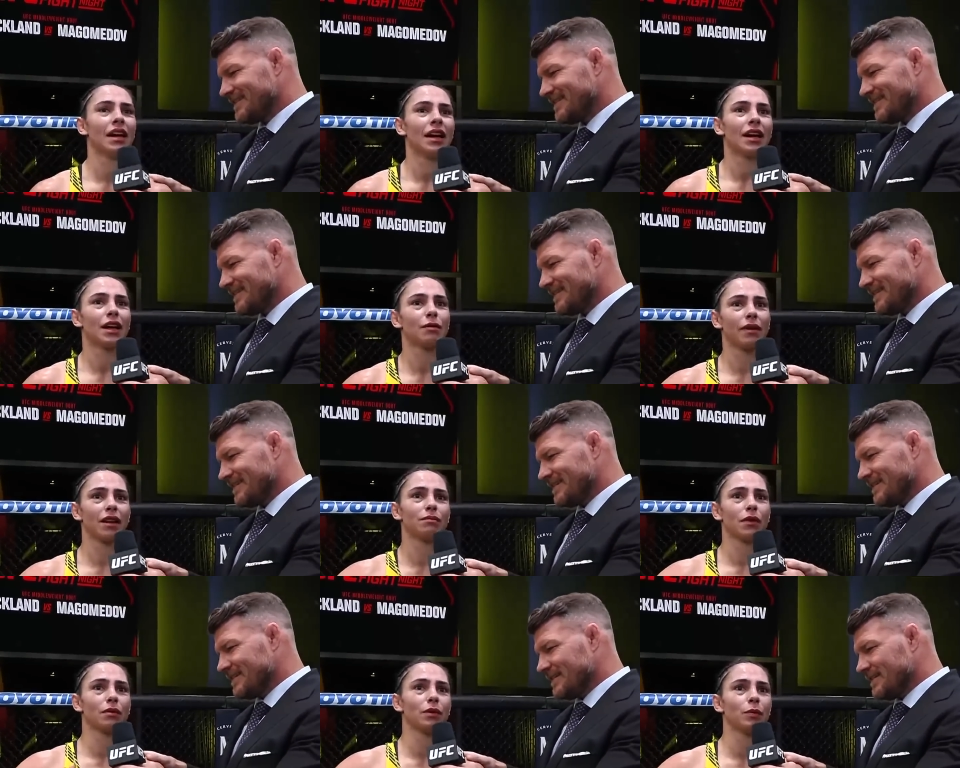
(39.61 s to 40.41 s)
Speaker 1: He made
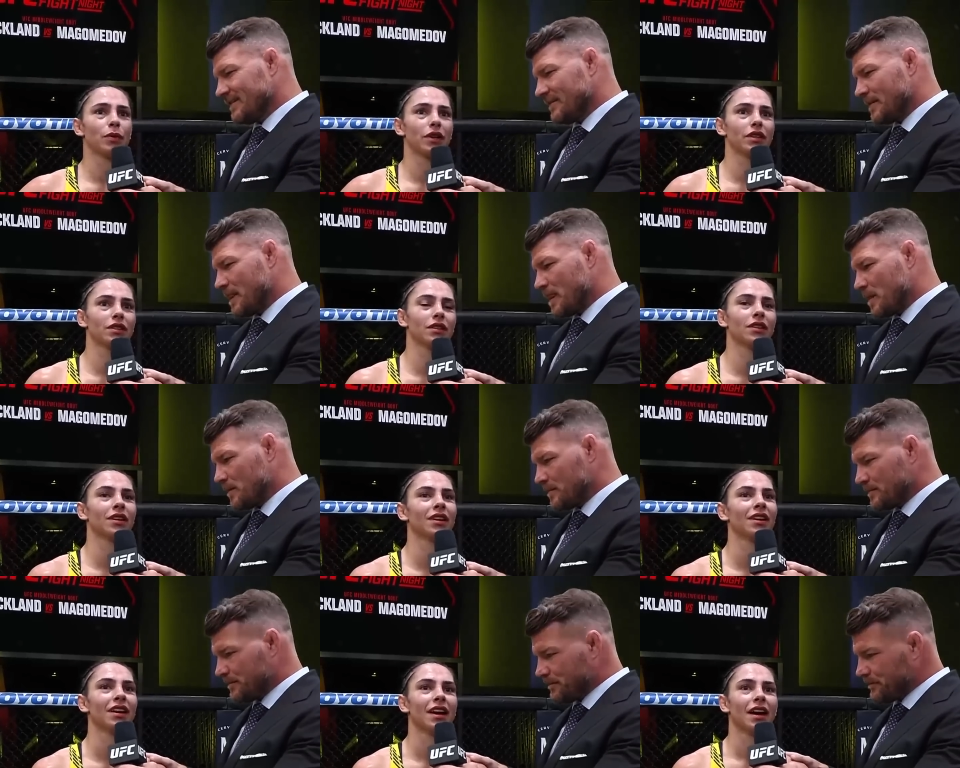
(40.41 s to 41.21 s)
me a new person,
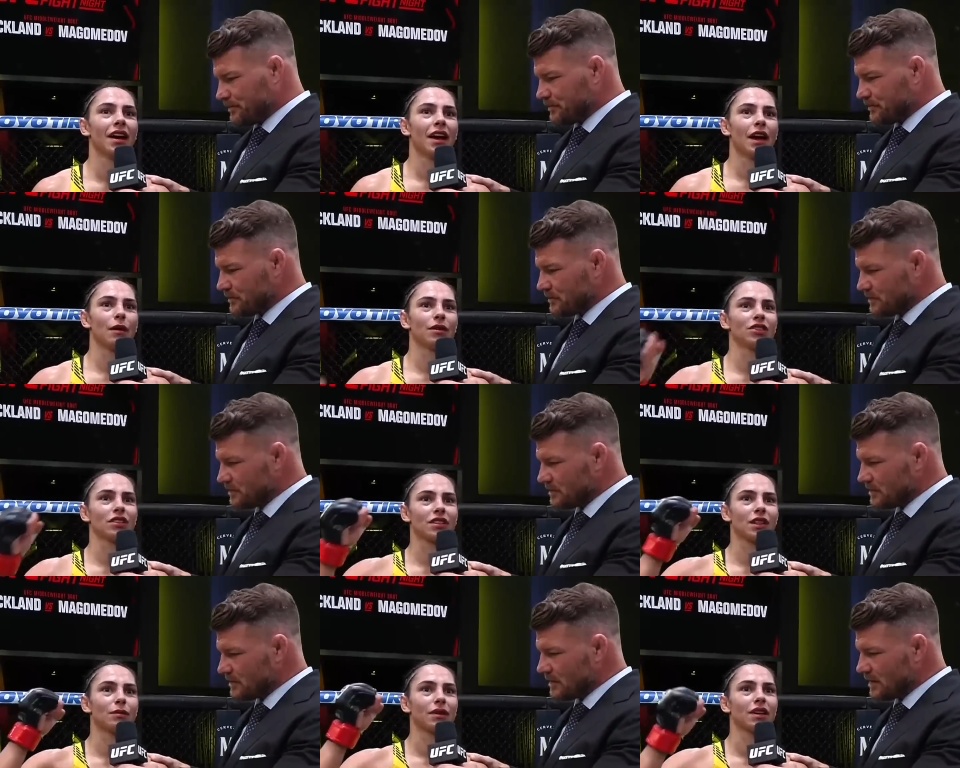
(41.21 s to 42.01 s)
and I'm just
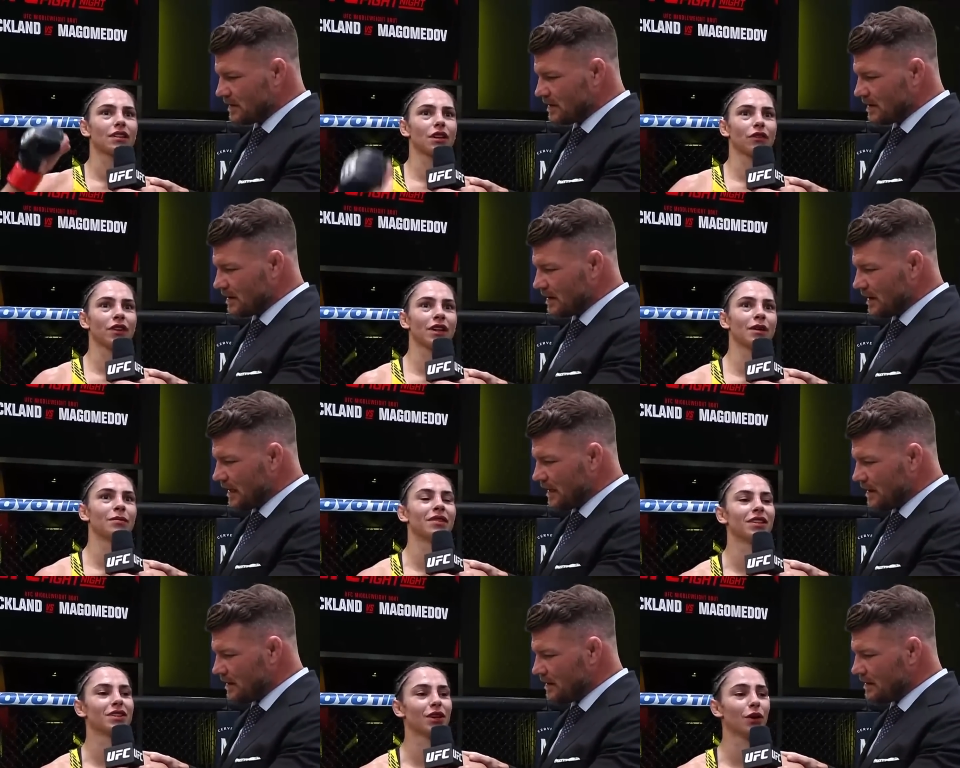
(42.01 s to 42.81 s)
here because of Him.
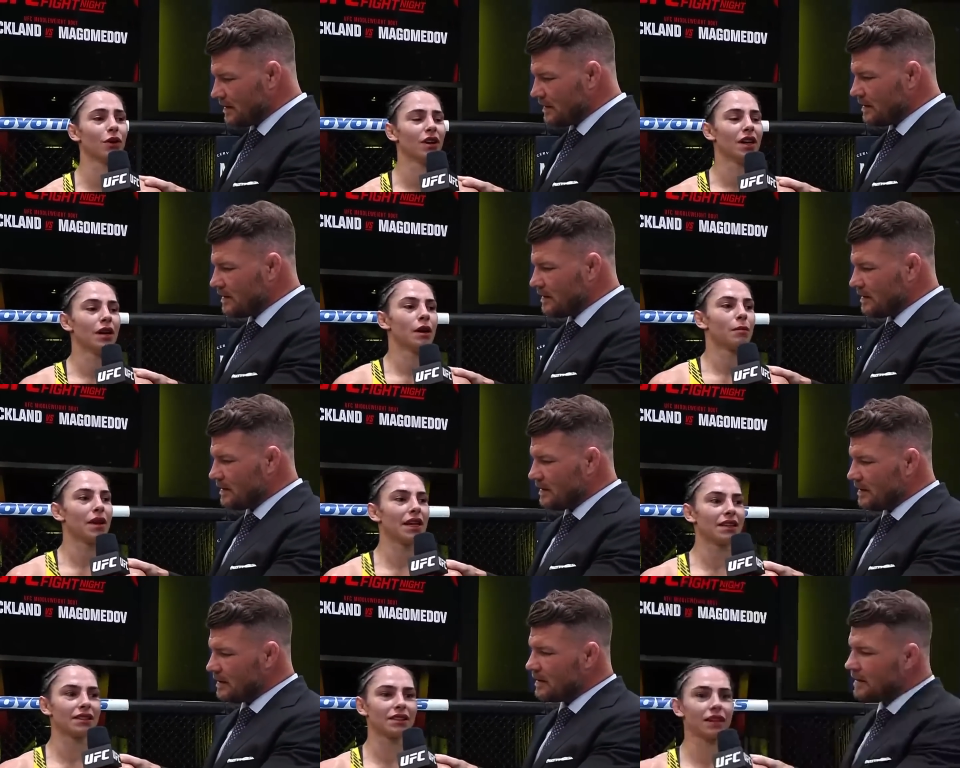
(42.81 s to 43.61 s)
So,
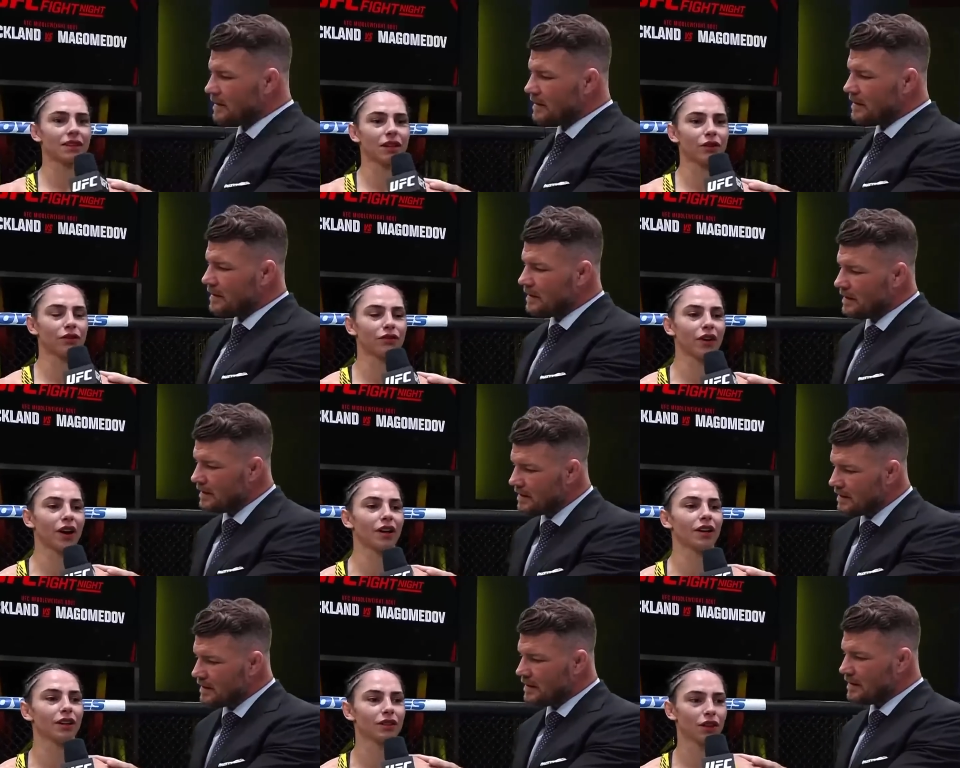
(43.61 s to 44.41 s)
Melissa's a tough
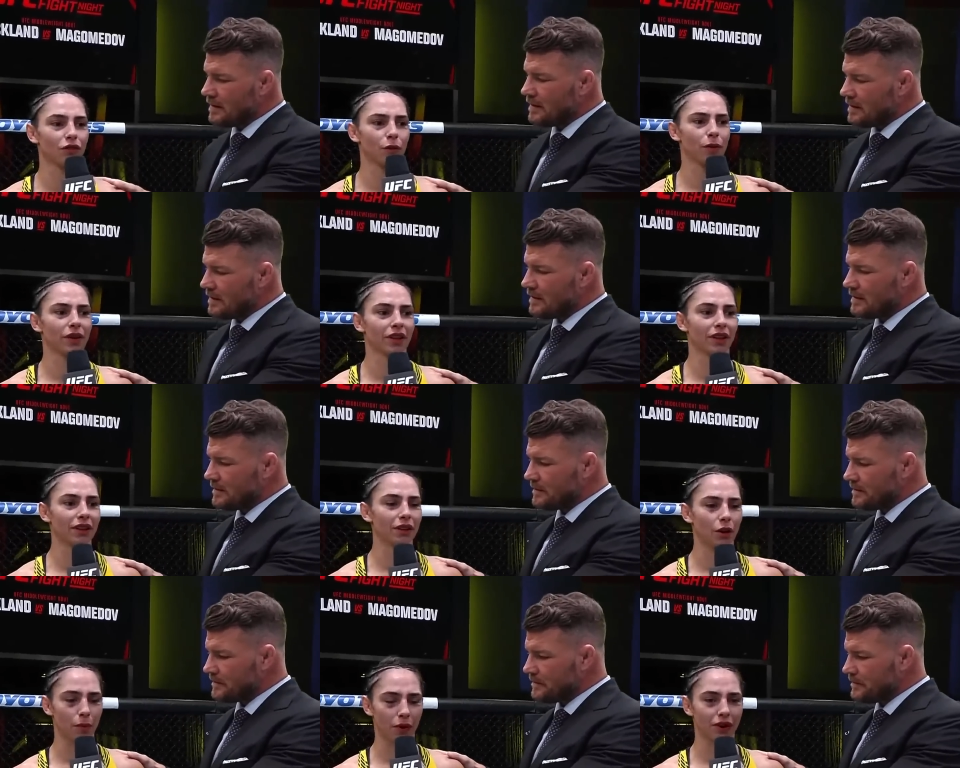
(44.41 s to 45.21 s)
fighter, tough opponent,
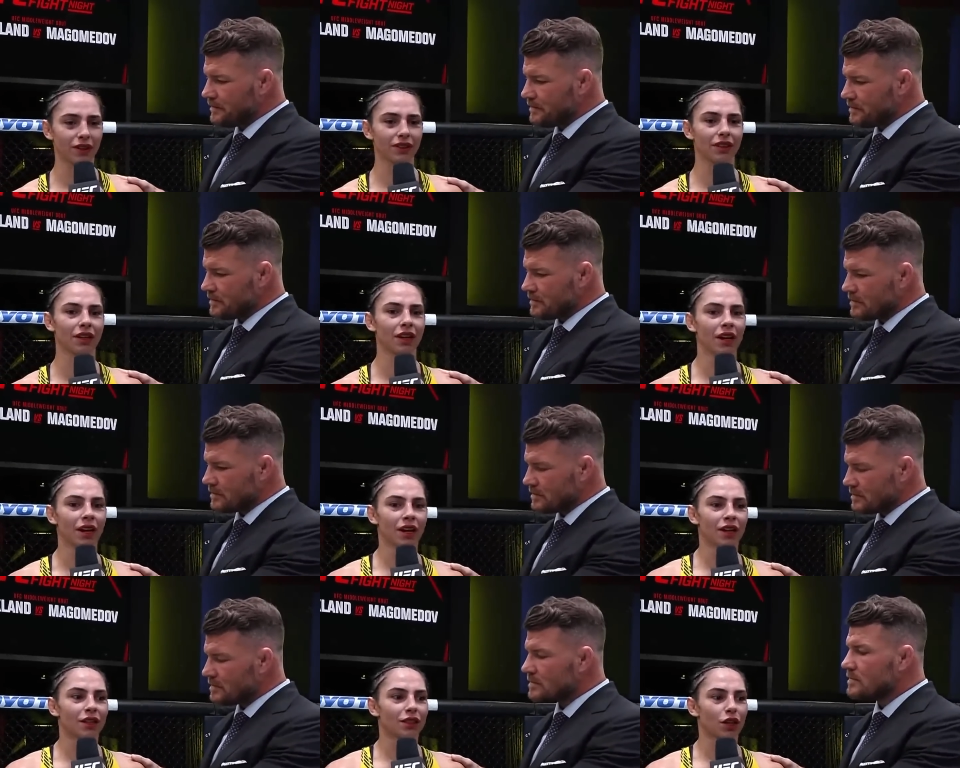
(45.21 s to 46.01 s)
opponent.
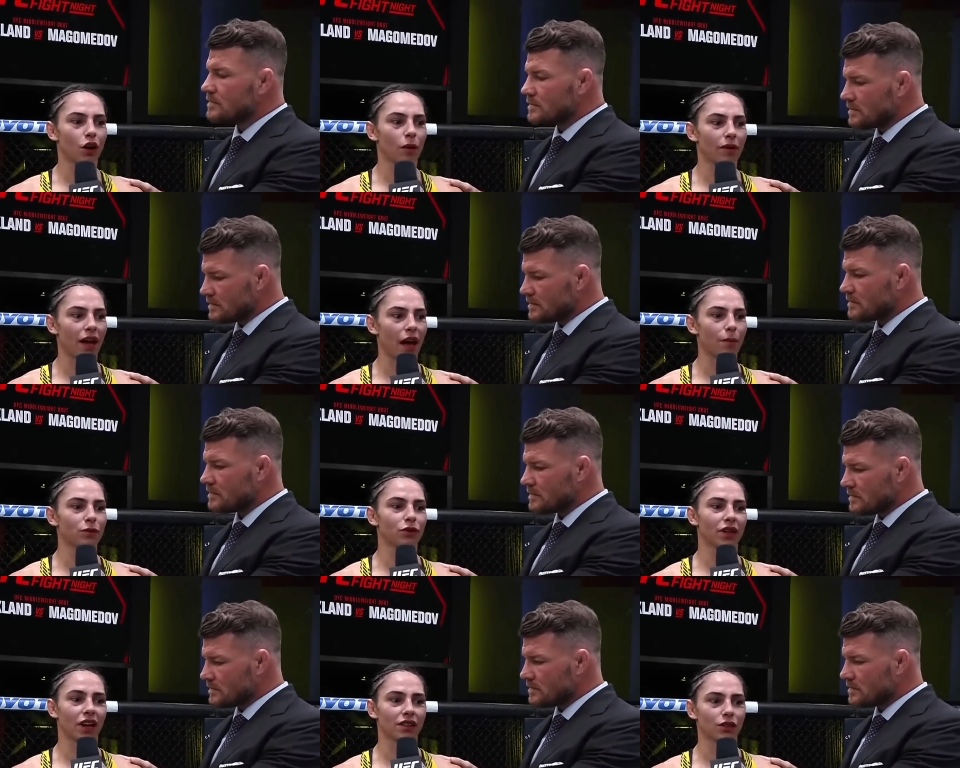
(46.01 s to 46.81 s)
so I'm happy to
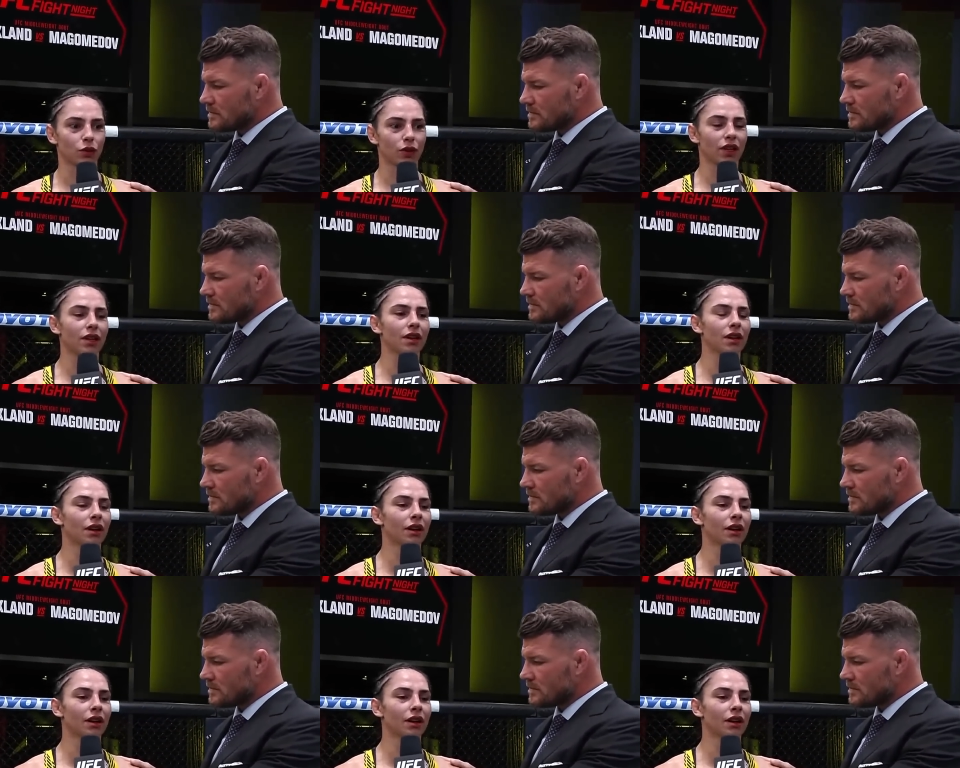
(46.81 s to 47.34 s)
get this win